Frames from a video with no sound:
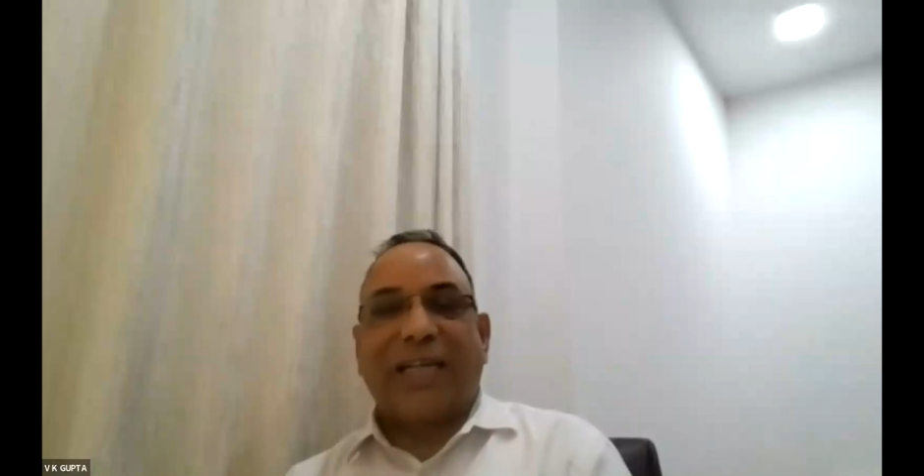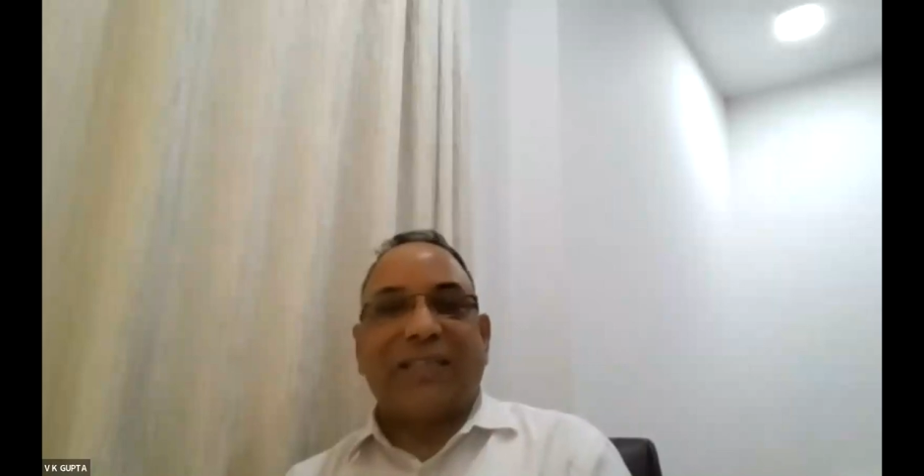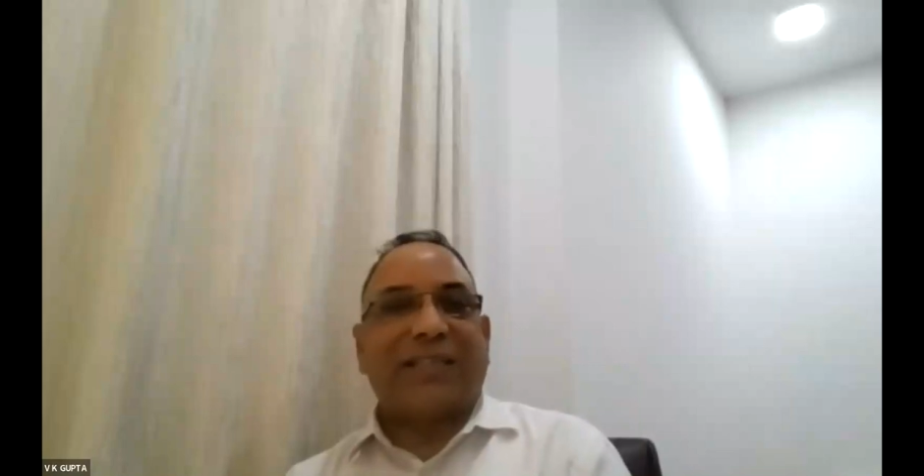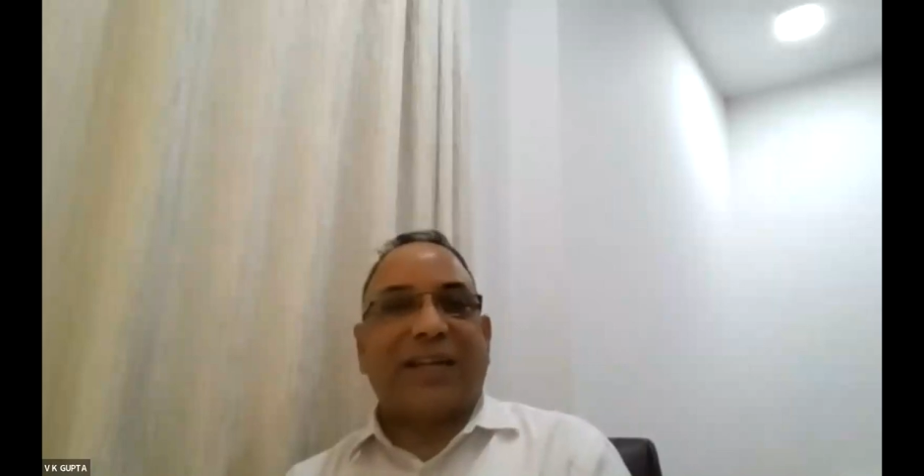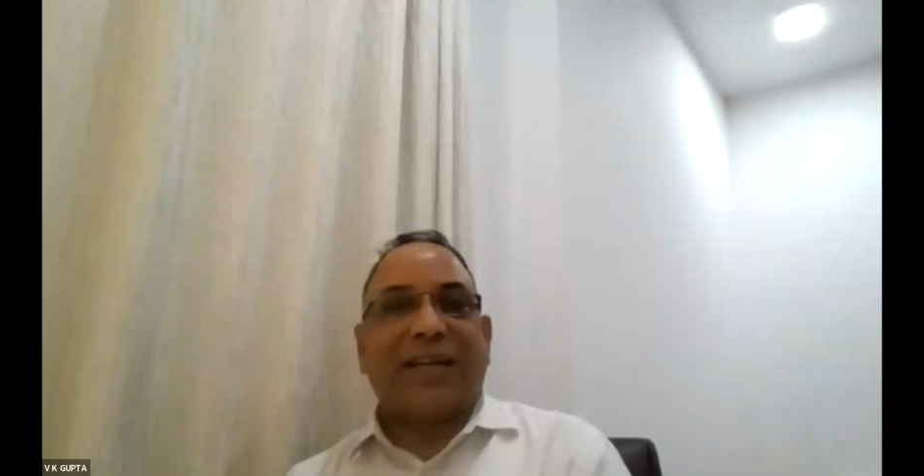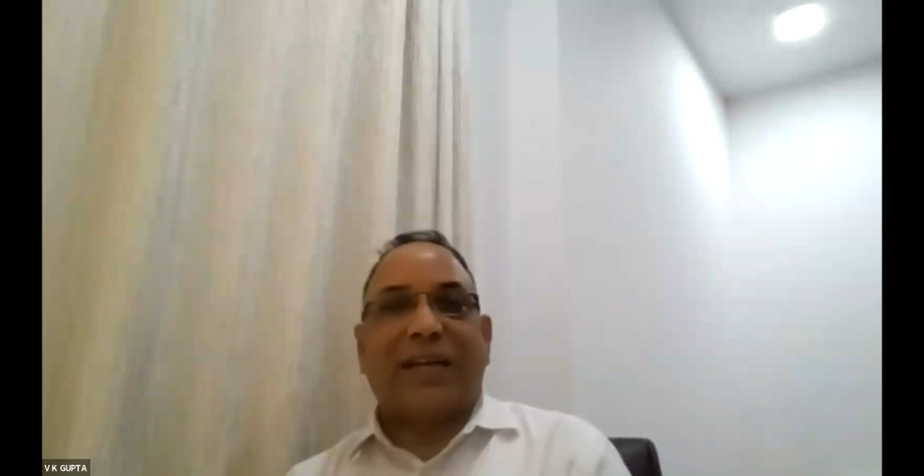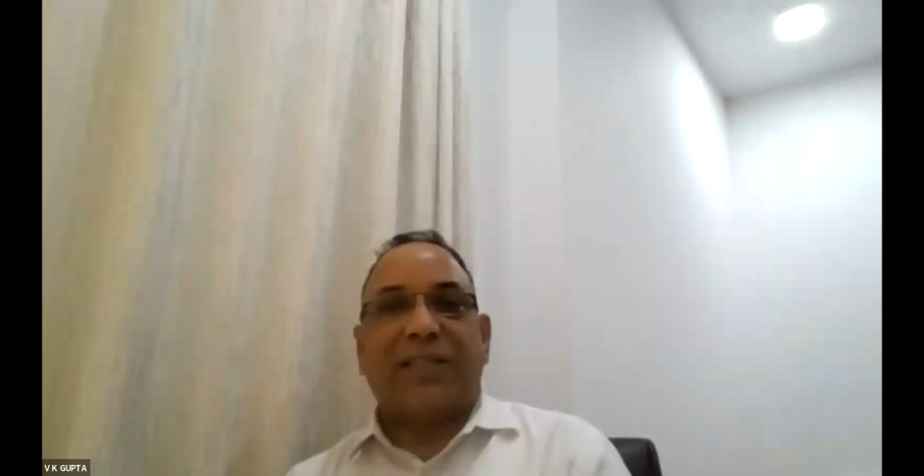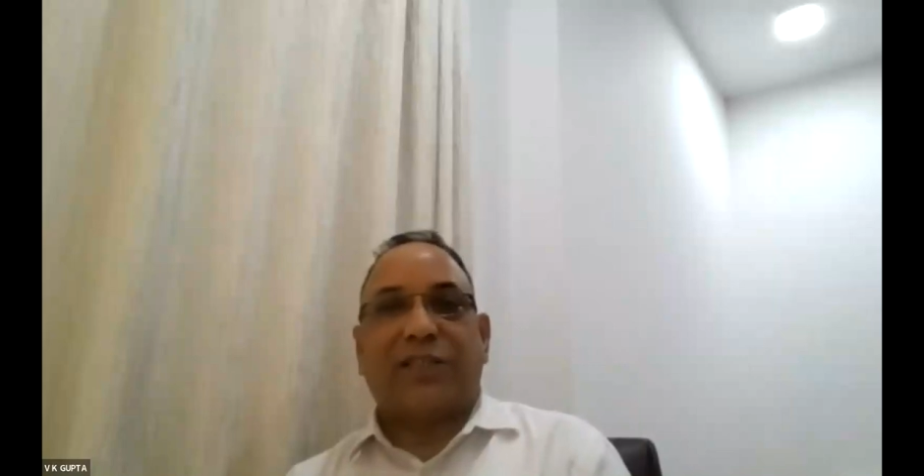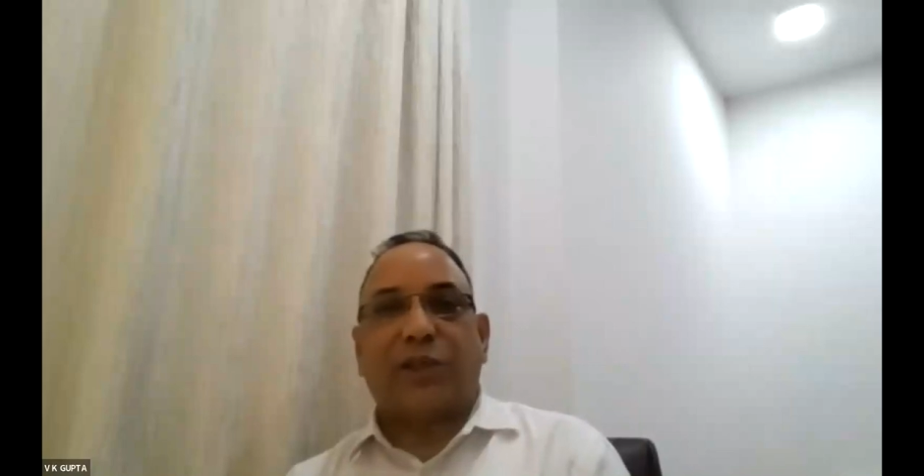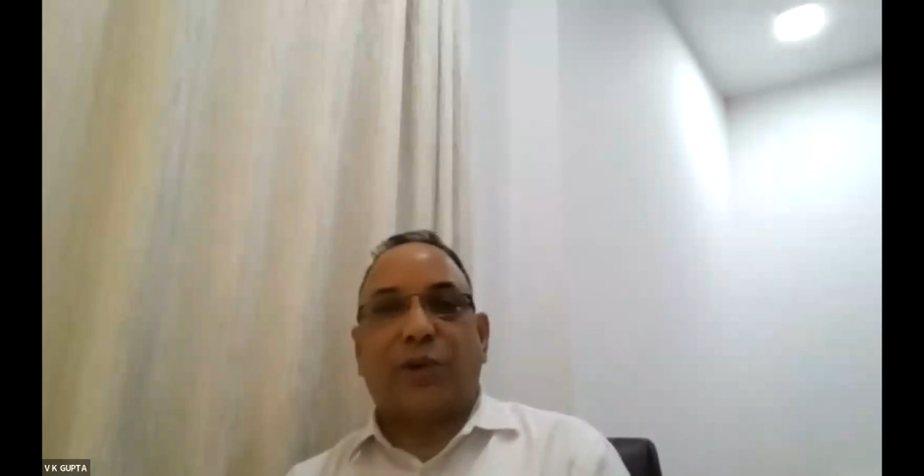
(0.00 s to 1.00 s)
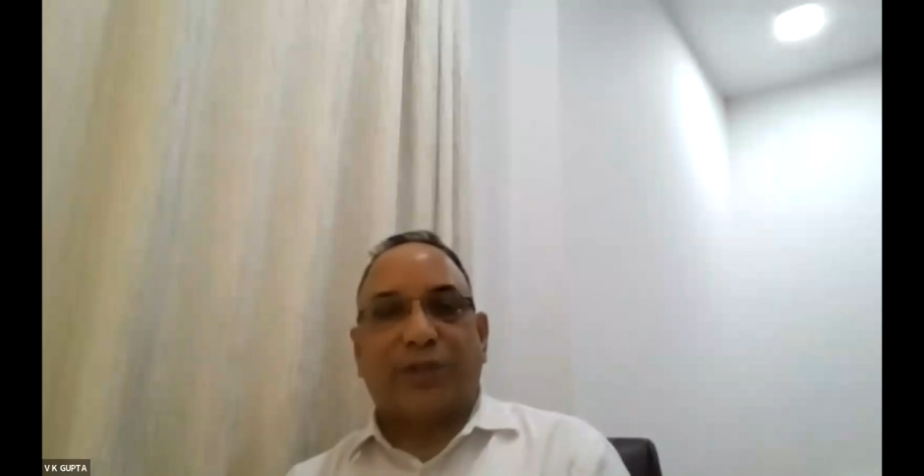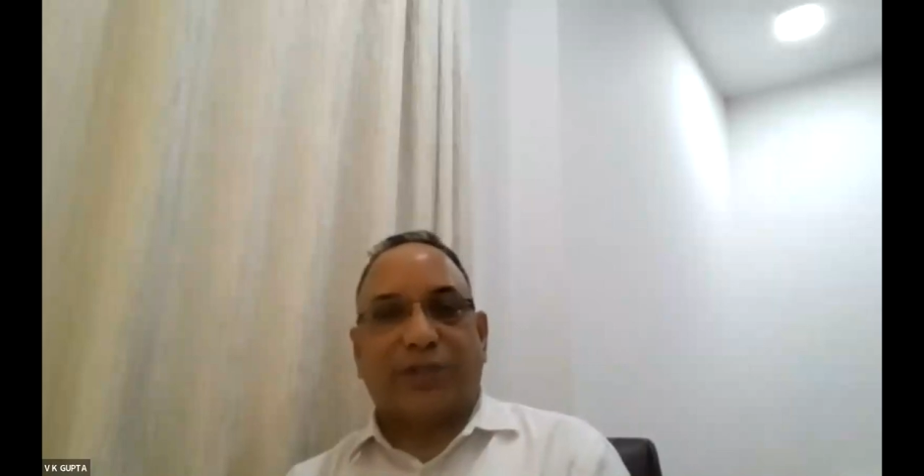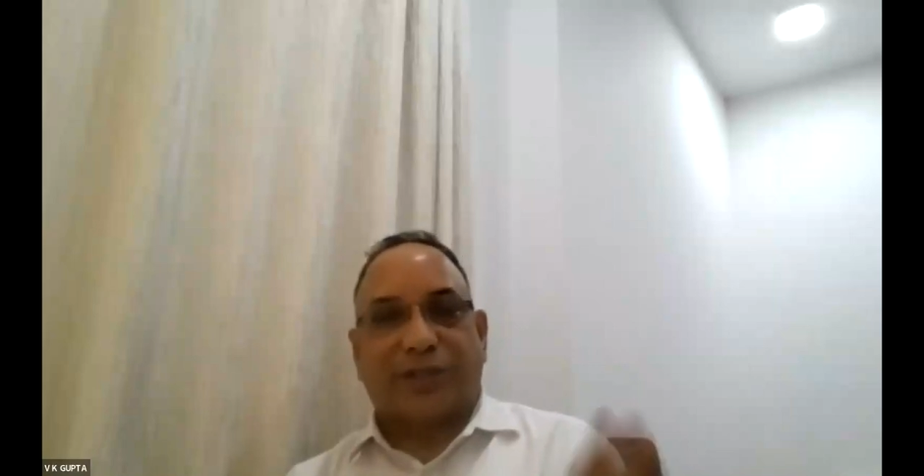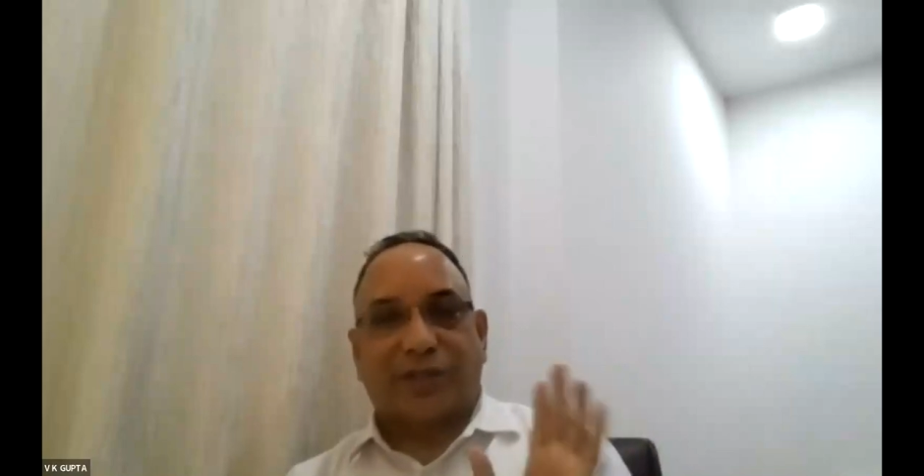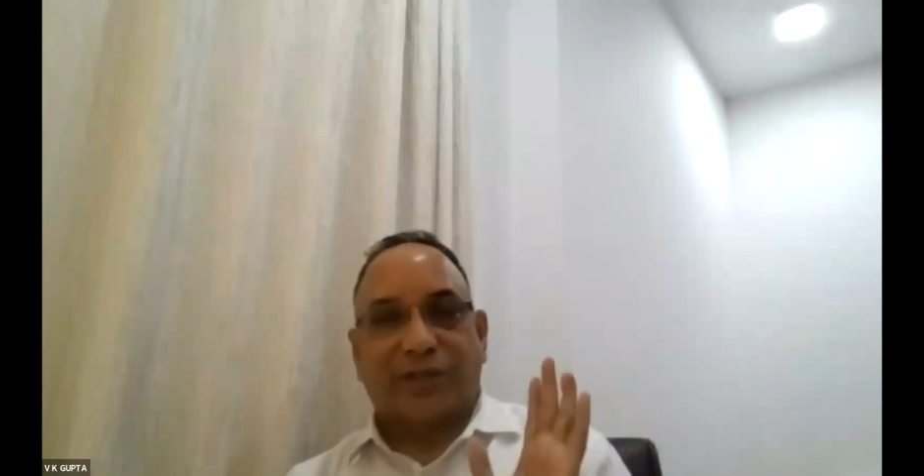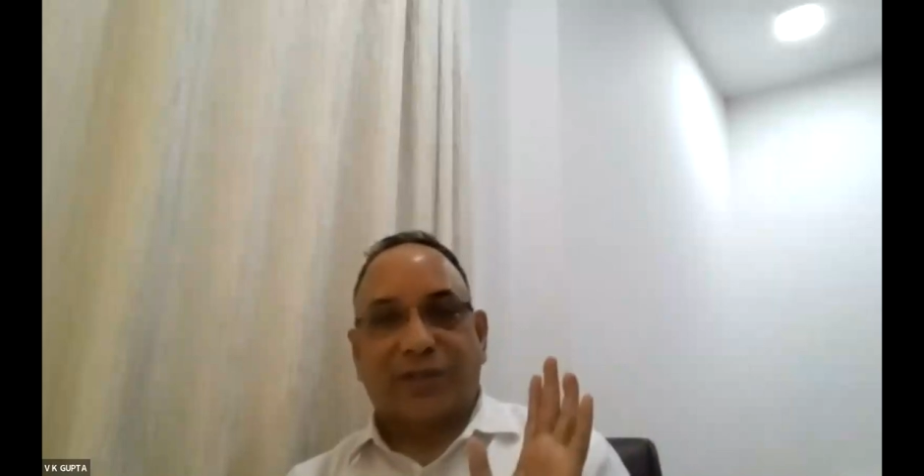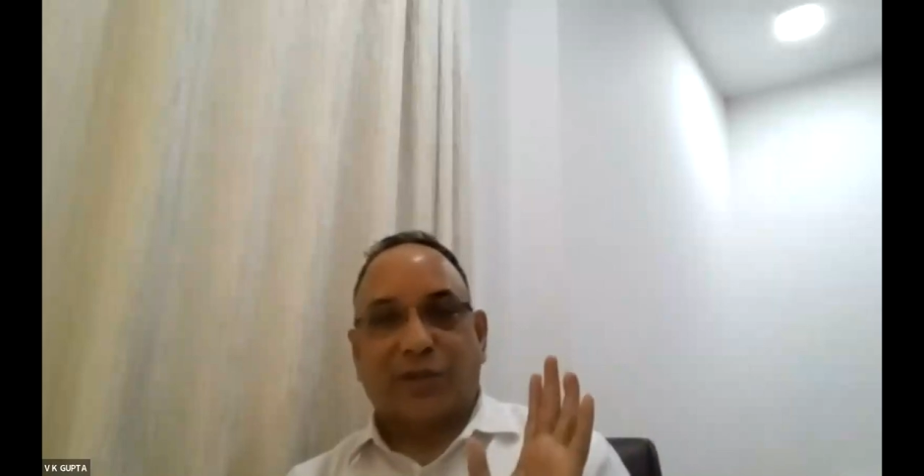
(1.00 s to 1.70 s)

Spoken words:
shall stand extinguished.